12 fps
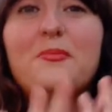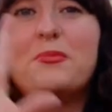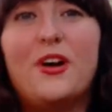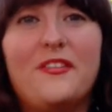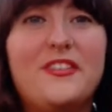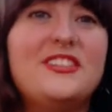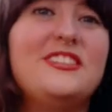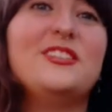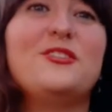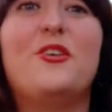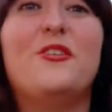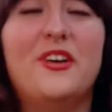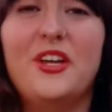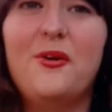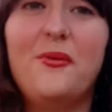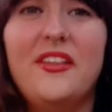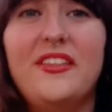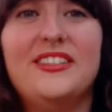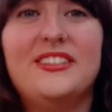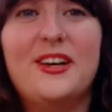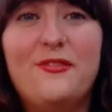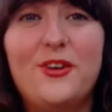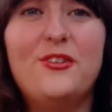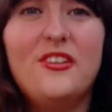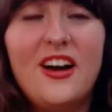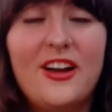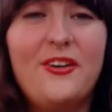preface this whole video with is if you do not